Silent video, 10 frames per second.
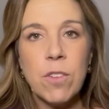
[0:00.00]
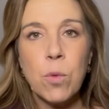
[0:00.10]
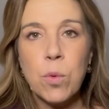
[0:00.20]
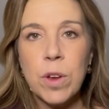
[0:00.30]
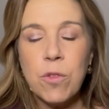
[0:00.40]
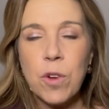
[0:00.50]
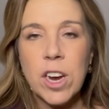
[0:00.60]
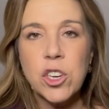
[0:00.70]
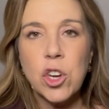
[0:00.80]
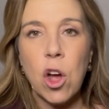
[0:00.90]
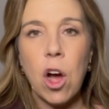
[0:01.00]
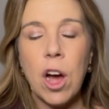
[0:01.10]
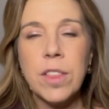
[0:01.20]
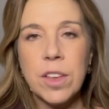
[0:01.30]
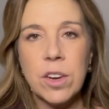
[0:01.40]
a refresh
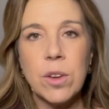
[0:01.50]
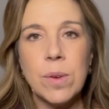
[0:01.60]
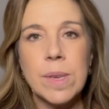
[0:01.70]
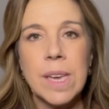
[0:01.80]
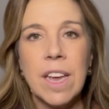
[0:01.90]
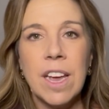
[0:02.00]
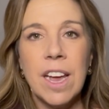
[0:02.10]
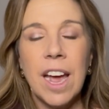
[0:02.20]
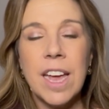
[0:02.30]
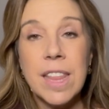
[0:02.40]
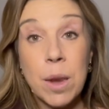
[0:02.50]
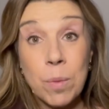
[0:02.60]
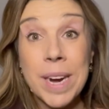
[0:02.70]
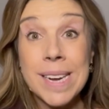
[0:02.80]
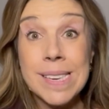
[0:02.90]
on the news. And then
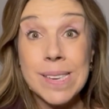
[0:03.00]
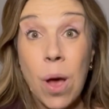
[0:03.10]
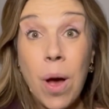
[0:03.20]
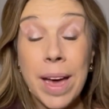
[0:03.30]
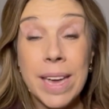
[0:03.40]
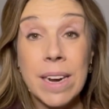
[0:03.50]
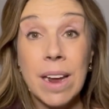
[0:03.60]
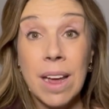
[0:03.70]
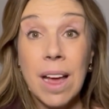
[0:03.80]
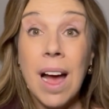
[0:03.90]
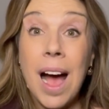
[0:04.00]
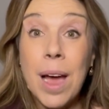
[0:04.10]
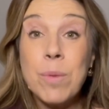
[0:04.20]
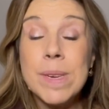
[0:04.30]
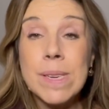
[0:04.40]
when I saw it,
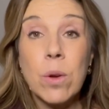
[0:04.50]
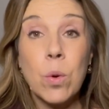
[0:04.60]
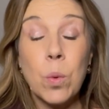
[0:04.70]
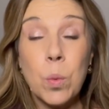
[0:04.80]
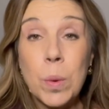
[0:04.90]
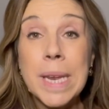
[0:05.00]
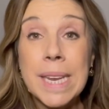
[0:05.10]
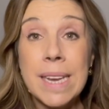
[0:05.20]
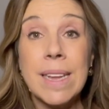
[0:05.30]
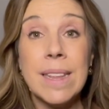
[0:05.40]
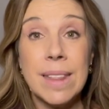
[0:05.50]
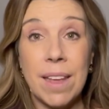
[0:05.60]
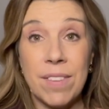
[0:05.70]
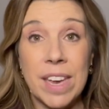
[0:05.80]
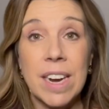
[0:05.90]
I was really
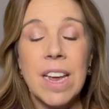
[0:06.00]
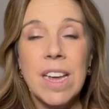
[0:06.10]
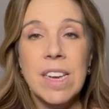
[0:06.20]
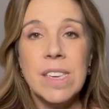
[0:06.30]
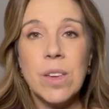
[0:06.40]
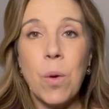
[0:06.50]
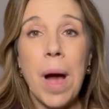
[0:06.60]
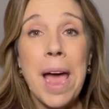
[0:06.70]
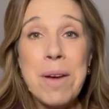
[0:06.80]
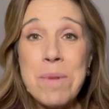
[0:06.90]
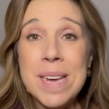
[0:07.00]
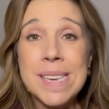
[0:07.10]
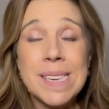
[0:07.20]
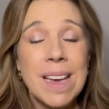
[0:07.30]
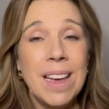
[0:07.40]
livid. So I
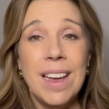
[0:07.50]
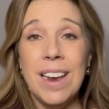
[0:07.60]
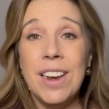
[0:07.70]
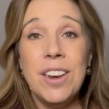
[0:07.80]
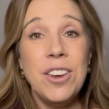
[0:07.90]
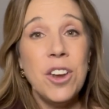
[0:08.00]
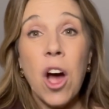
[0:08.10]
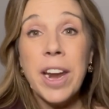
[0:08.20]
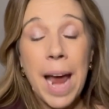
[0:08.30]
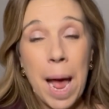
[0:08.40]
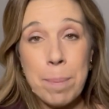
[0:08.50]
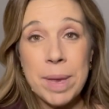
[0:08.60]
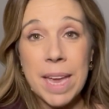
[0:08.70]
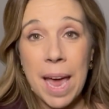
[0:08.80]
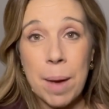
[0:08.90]
was not a
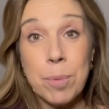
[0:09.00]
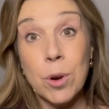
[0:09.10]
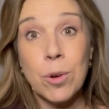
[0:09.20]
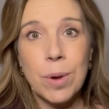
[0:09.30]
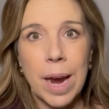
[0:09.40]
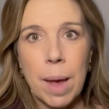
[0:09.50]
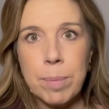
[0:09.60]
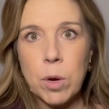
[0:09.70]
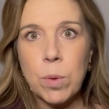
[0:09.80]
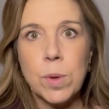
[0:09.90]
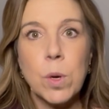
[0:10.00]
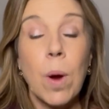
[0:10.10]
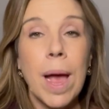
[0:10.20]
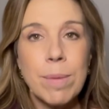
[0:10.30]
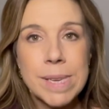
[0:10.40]
happy camper or a happy cruiser.
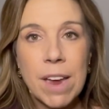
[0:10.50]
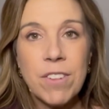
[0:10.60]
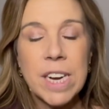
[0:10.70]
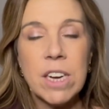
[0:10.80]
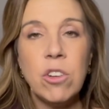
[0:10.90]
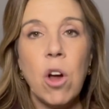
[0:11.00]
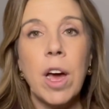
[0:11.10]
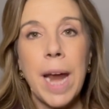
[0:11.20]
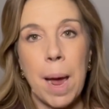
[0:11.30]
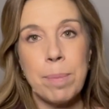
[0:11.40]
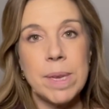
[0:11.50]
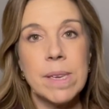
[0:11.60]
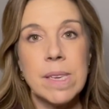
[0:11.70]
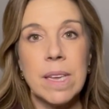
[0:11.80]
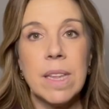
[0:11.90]
I was definitely not happy to
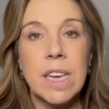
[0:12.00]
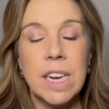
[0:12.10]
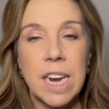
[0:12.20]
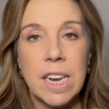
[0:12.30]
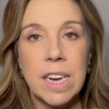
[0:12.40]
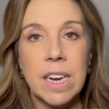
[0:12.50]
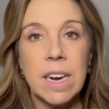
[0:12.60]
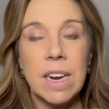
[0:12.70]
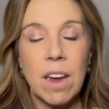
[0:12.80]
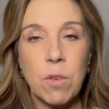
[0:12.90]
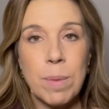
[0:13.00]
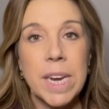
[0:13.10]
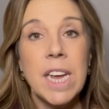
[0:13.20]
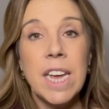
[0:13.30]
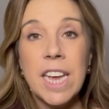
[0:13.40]
see the Canadian government
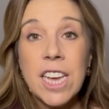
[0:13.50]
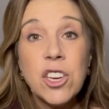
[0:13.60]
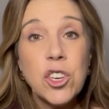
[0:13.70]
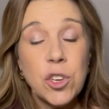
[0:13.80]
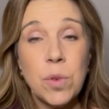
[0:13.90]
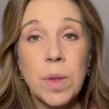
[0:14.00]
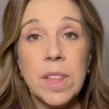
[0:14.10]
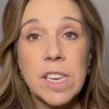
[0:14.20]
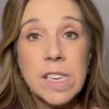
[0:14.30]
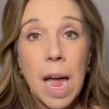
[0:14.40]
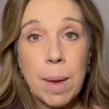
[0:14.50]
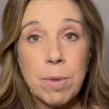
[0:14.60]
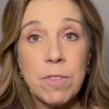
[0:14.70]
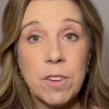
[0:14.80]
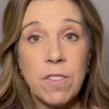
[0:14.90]
issue this type
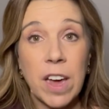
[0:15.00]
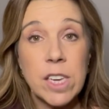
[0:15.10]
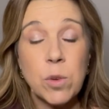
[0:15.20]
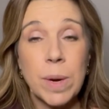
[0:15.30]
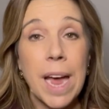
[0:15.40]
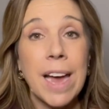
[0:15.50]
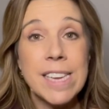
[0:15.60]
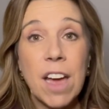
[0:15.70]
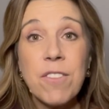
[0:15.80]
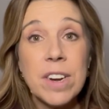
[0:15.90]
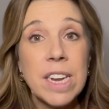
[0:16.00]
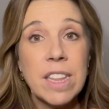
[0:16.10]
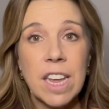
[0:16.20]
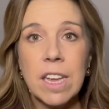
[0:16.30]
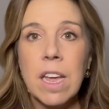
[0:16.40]
of advisory. I definitely
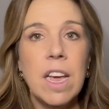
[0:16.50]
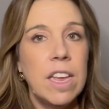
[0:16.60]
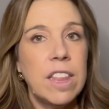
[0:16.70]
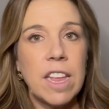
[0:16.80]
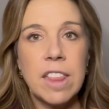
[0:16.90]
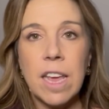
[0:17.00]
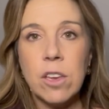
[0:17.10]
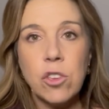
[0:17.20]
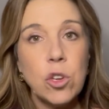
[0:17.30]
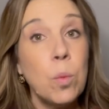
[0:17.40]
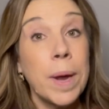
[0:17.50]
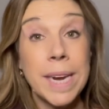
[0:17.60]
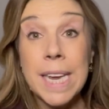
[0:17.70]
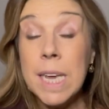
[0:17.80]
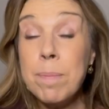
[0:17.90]
think that they do want
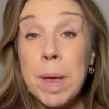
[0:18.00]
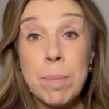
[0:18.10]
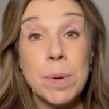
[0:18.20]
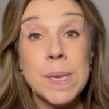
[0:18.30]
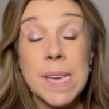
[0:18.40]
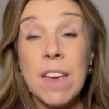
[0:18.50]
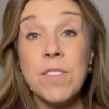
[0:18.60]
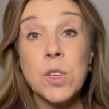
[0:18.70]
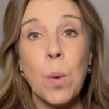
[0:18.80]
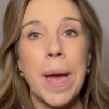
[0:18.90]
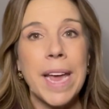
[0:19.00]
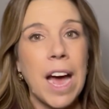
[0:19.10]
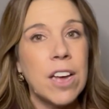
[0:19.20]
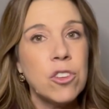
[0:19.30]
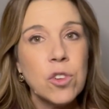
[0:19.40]
to keep people safe. So I
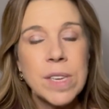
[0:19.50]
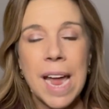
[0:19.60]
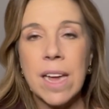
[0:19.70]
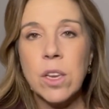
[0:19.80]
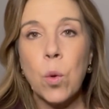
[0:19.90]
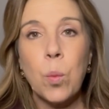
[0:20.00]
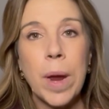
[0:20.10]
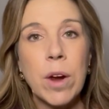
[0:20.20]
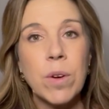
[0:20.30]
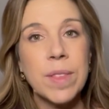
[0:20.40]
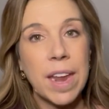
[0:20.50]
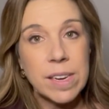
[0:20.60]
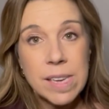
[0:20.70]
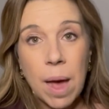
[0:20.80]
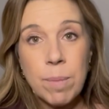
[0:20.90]
understand where that
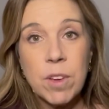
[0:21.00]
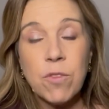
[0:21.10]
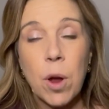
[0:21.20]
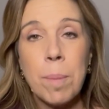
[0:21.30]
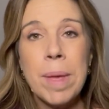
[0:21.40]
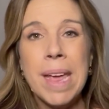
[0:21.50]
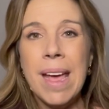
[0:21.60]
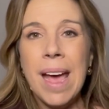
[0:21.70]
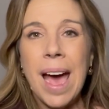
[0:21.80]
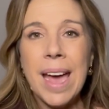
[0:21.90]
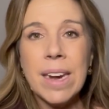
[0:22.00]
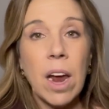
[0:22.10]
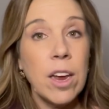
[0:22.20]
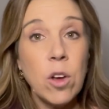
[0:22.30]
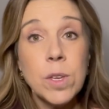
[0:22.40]
is coming from. And
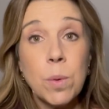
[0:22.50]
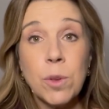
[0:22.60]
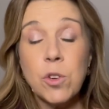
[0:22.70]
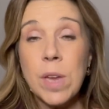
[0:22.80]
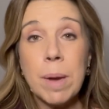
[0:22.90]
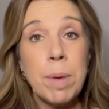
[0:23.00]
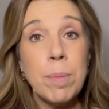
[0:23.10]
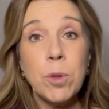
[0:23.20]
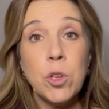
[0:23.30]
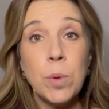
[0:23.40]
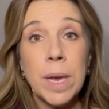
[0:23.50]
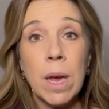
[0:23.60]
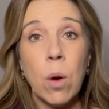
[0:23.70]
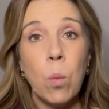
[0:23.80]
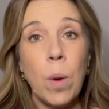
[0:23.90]
I also understand people
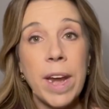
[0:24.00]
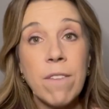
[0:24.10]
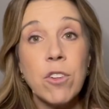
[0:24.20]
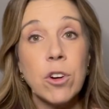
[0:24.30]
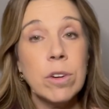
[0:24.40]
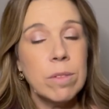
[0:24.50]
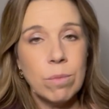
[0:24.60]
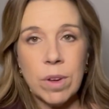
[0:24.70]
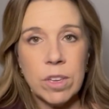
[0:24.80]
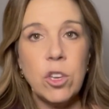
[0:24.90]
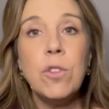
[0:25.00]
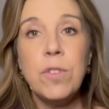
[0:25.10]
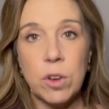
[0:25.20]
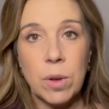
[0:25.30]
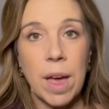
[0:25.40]
doing whatever well you
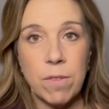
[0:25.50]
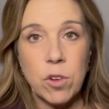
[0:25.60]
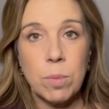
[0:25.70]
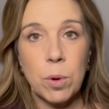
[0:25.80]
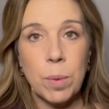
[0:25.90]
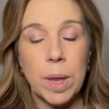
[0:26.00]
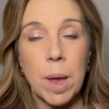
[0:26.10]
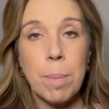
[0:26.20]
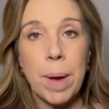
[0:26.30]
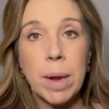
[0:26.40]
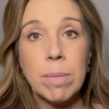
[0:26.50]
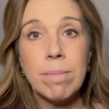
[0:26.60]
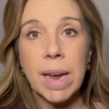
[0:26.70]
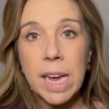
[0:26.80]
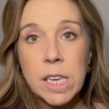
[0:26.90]
feel comfortable with. But
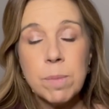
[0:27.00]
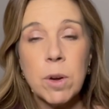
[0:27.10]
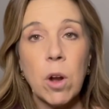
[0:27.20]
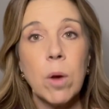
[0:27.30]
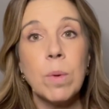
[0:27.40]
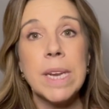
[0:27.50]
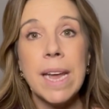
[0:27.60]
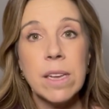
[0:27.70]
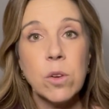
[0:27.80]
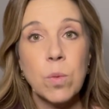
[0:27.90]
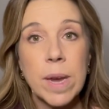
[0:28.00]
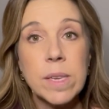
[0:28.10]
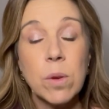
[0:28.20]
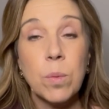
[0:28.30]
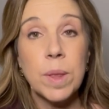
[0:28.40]
my husband and I really had to
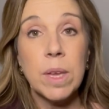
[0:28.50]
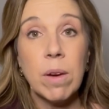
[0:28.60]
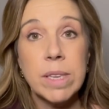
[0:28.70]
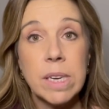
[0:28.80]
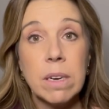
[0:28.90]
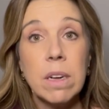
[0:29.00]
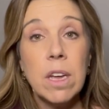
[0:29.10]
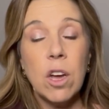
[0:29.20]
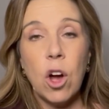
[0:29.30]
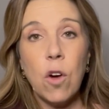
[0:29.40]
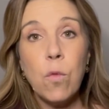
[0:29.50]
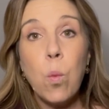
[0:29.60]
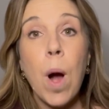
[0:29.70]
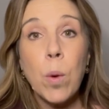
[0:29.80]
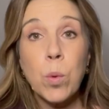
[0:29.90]
wrestle with the idea of
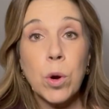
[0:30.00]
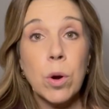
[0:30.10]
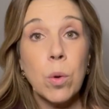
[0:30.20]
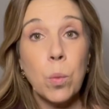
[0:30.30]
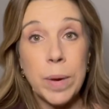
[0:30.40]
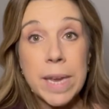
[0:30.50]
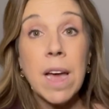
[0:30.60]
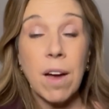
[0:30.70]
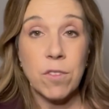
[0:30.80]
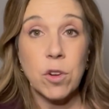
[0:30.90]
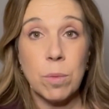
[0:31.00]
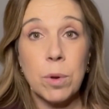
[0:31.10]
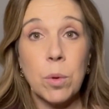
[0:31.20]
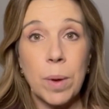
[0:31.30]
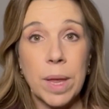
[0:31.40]
what were we
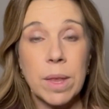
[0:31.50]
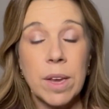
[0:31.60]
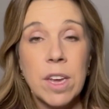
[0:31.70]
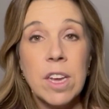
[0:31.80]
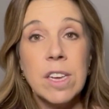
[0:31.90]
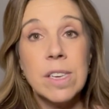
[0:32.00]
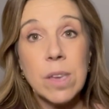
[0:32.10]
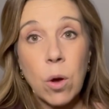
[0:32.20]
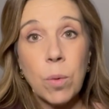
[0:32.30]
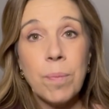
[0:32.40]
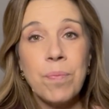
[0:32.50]
comfortable with. So